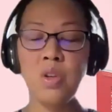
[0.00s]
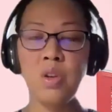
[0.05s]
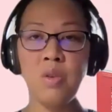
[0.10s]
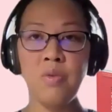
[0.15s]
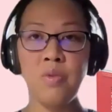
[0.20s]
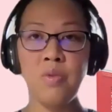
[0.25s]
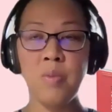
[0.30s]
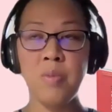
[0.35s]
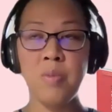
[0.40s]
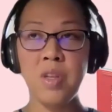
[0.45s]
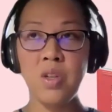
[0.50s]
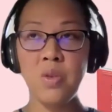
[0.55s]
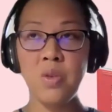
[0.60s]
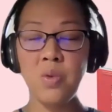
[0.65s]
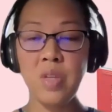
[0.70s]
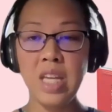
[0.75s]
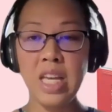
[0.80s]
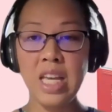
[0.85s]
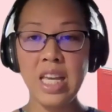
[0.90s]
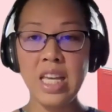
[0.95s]
you're from the
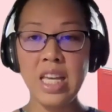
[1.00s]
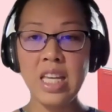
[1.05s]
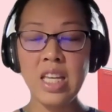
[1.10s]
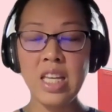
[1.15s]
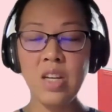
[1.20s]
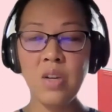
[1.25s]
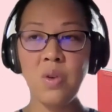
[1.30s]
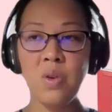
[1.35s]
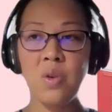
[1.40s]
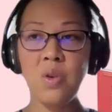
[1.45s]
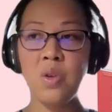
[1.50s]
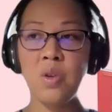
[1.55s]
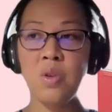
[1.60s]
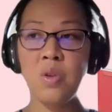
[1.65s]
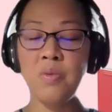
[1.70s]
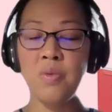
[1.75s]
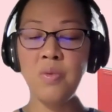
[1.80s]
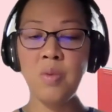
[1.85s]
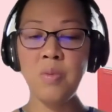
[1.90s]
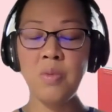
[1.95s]
UK, or
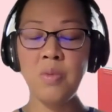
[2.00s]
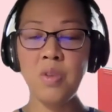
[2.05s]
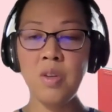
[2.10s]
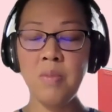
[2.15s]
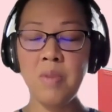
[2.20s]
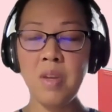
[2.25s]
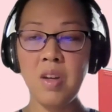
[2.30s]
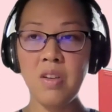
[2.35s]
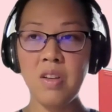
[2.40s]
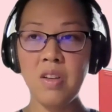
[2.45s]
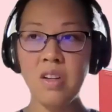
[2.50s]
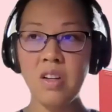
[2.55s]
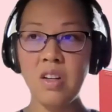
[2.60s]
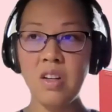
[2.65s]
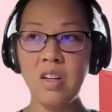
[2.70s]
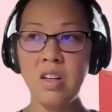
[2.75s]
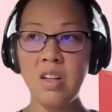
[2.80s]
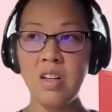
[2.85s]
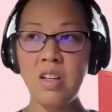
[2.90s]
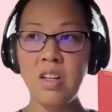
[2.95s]
you're from
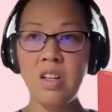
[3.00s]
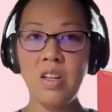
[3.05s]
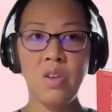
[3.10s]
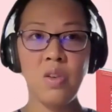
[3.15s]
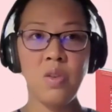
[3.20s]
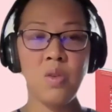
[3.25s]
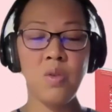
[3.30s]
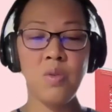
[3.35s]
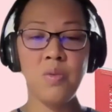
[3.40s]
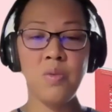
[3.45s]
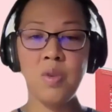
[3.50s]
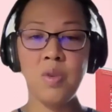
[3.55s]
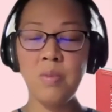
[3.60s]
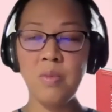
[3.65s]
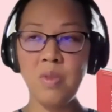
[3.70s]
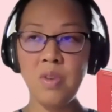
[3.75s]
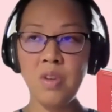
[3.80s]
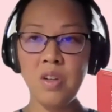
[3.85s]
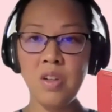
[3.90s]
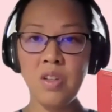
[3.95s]
America, or
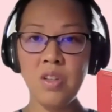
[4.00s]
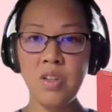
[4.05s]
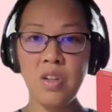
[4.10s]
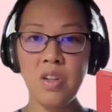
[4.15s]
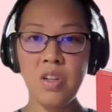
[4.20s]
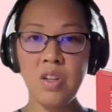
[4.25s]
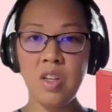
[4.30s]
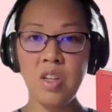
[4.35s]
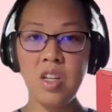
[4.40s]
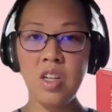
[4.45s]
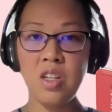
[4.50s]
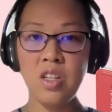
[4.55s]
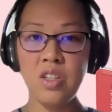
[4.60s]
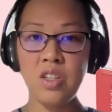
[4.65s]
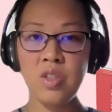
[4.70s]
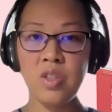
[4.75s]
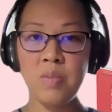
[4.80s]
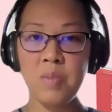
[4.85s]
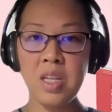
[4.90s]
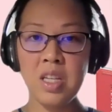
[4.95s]
from other
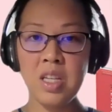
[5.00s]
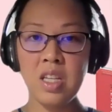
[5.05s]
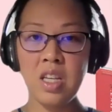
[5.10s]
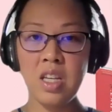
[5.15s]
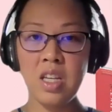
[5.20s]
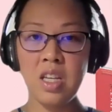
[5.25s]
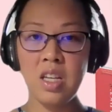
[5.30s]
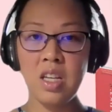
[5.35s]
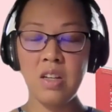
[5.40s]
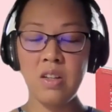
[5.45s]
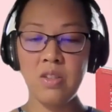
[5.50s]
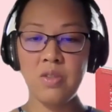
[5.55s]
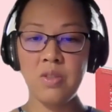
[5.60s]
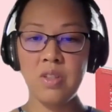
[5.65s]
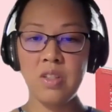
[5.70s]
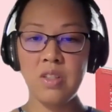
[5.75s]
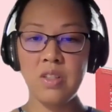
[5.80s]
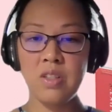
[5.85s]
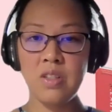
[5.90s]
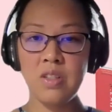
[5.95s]
English speaking
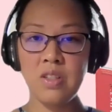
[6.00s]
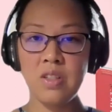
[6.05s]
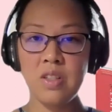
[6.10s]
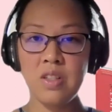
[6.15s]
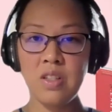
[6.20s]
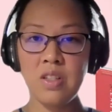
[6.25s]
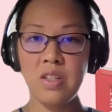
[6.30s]
countries.